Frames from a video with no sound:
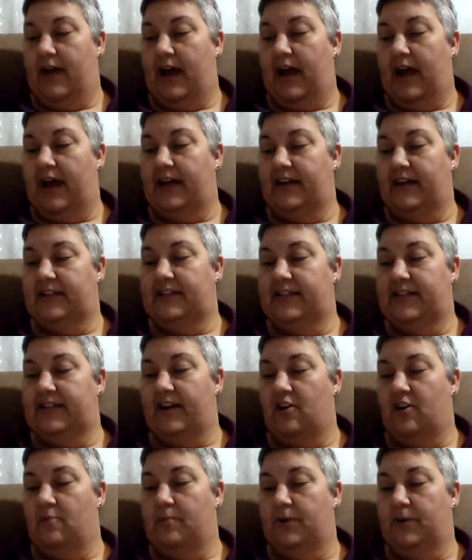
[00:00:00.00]
I could see
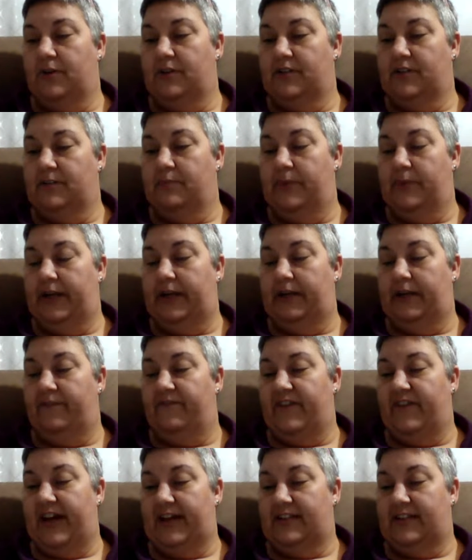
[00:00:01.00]
her pulse beating
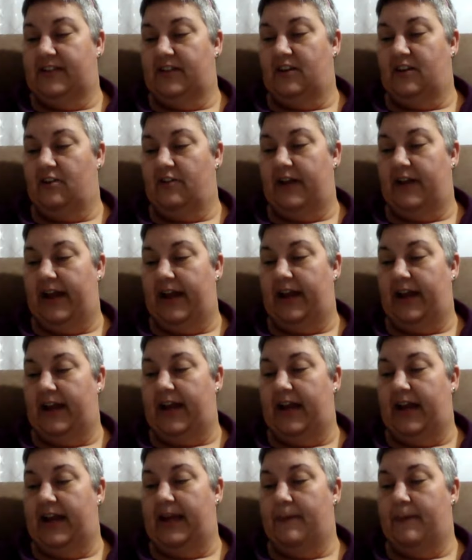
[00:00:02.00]
fast in her neck,
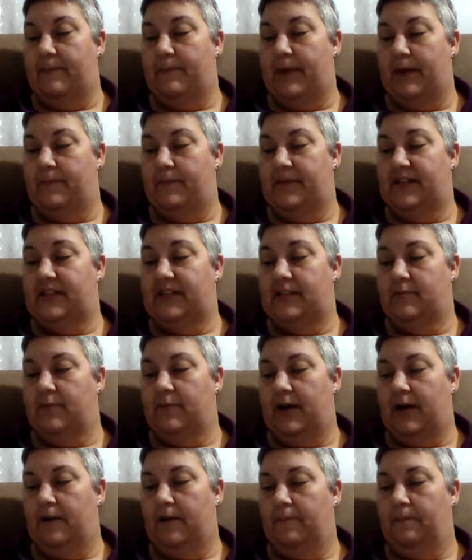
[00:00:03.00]
and it made me
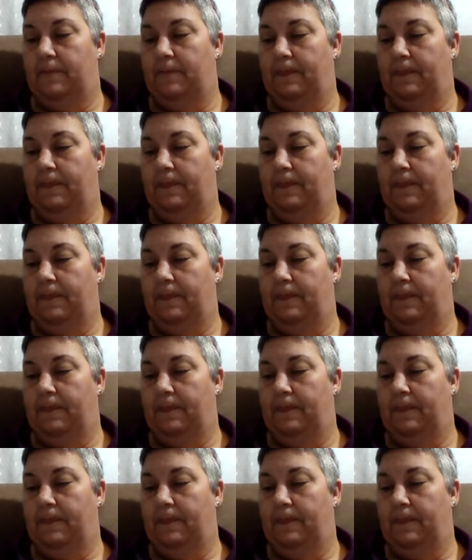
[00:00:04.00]
smile.